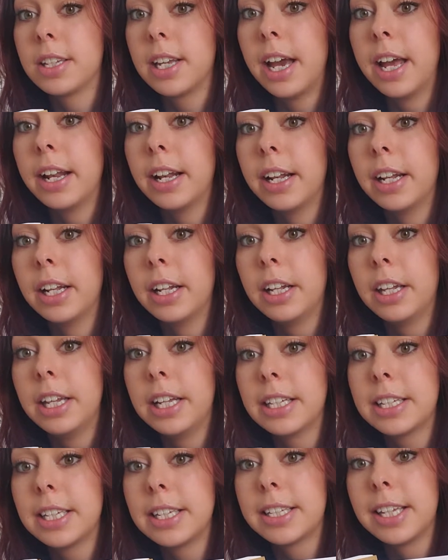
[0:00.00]
And
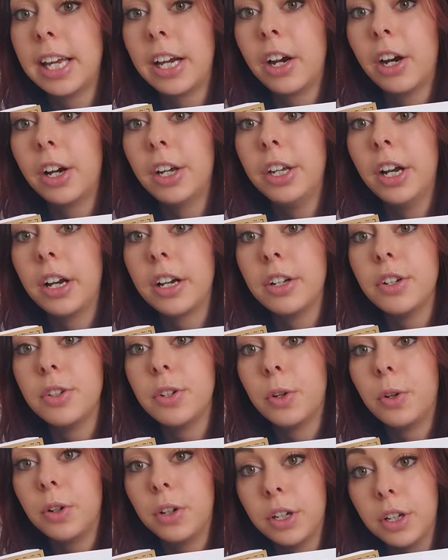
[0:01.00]
this is like our young
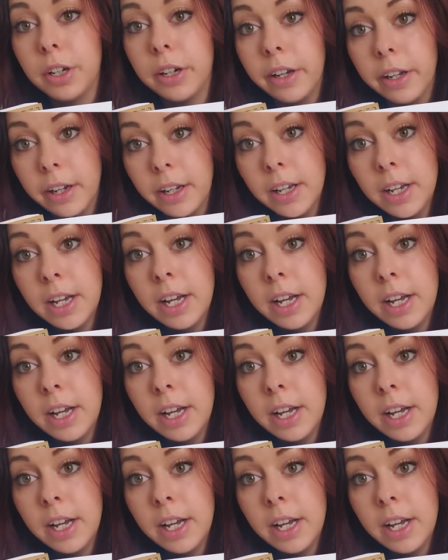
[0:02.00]
adulthood